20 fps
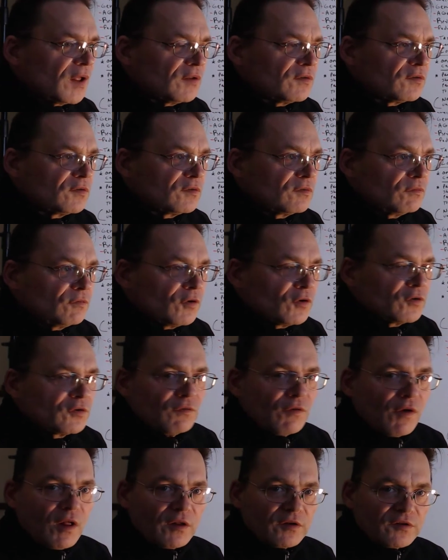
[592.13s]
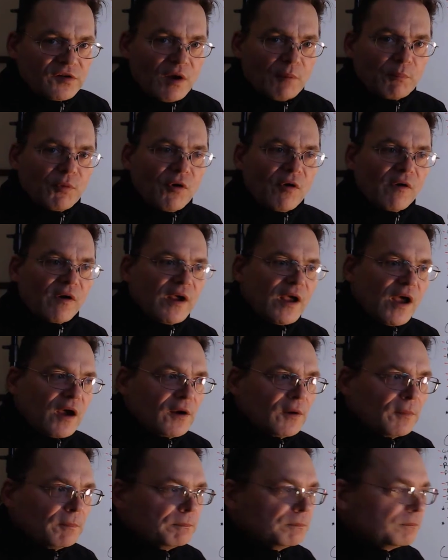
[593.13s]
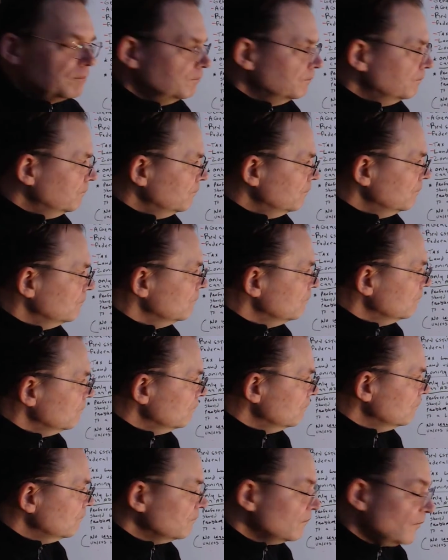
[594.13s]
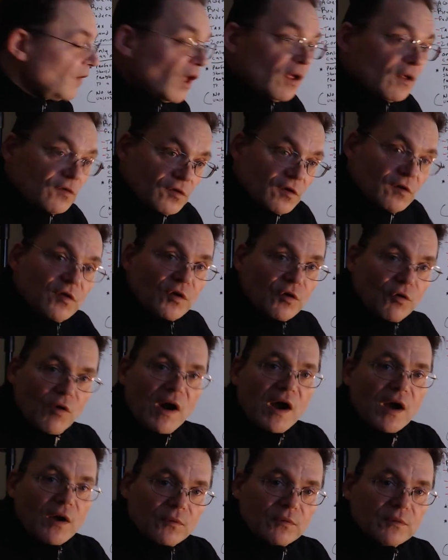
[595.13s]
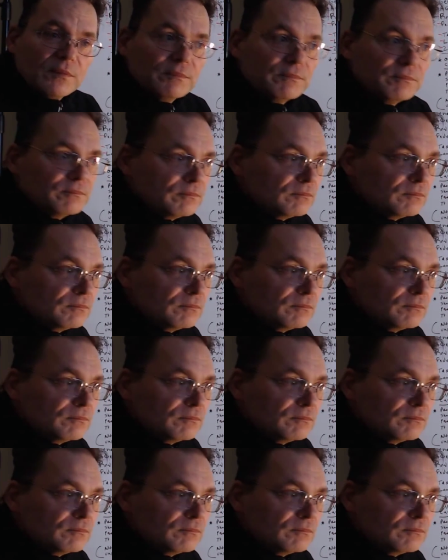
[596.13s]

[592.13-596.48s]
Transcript: That's, first of all, a temporary item. Yeah, it's in the ground.